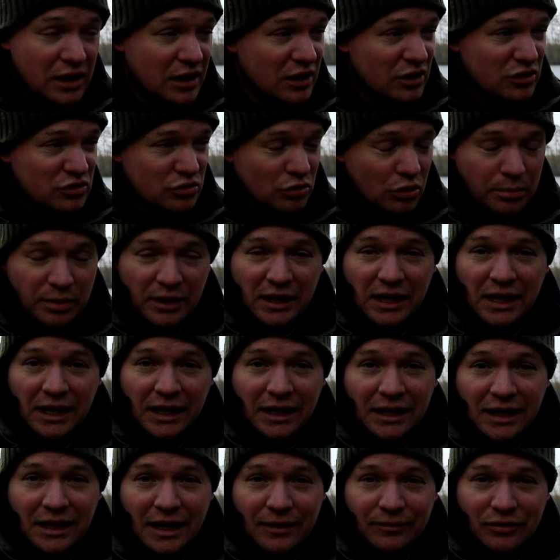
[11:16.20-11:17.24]
Sort of bring it
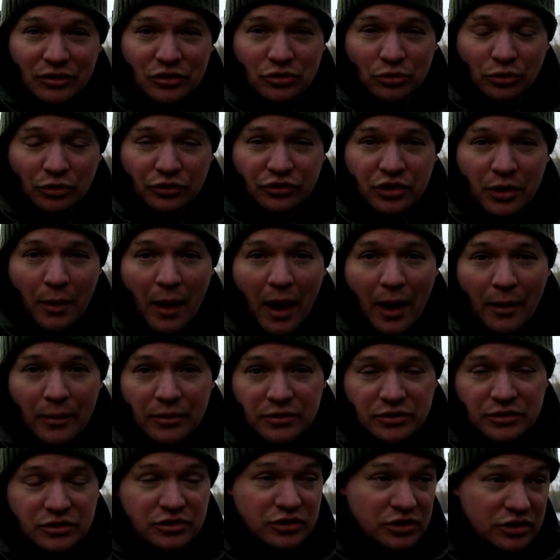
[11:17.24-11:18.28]
in every sort of 2
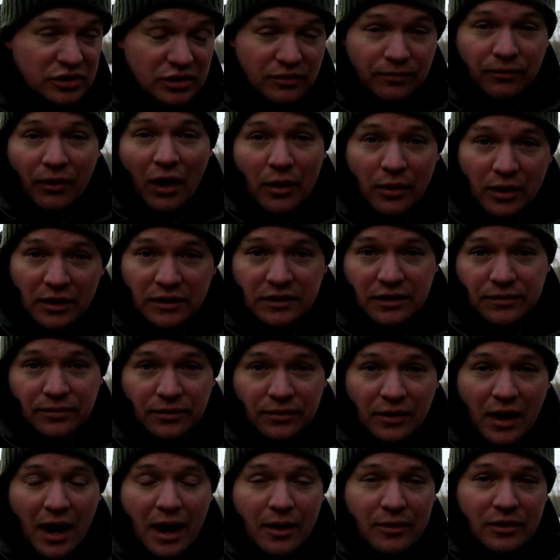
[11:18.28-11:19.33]
hours and just fire it in
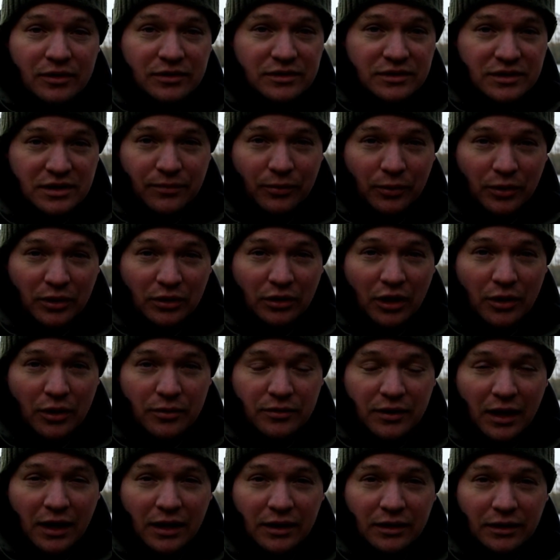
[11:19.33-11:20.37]
different areas and see if we can
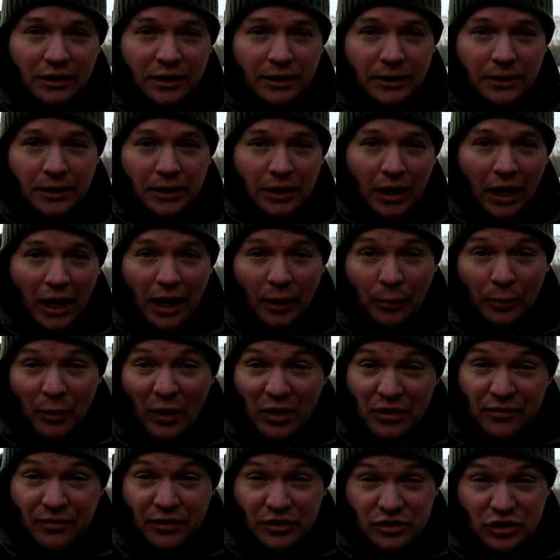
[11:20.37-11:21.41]
locate where
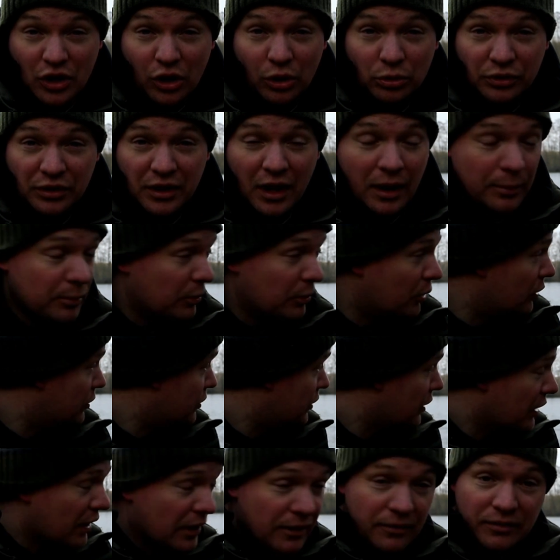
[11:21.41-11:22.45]
the fish are holding up on
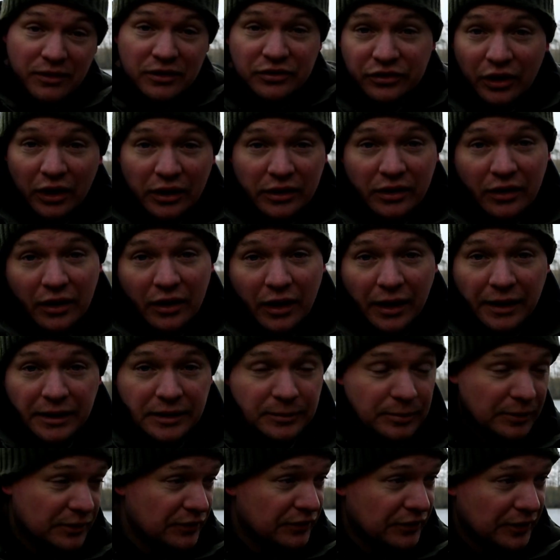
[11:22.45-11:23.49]
this side of the lake.
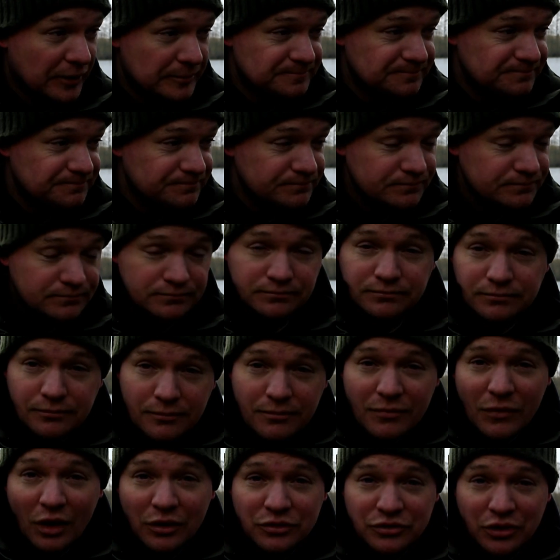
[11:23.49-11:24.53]
But
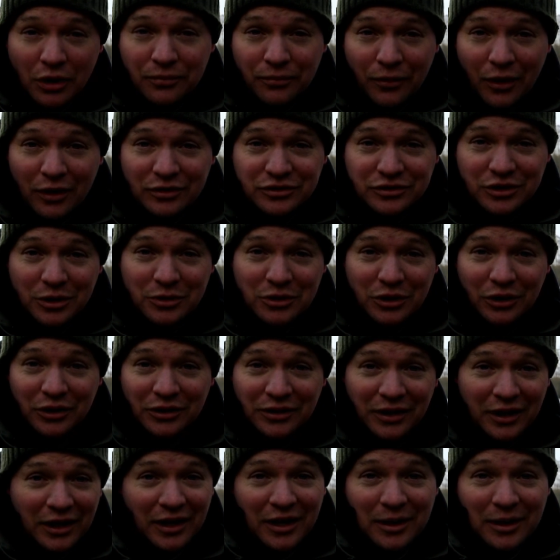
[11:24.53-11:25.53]
so far so good.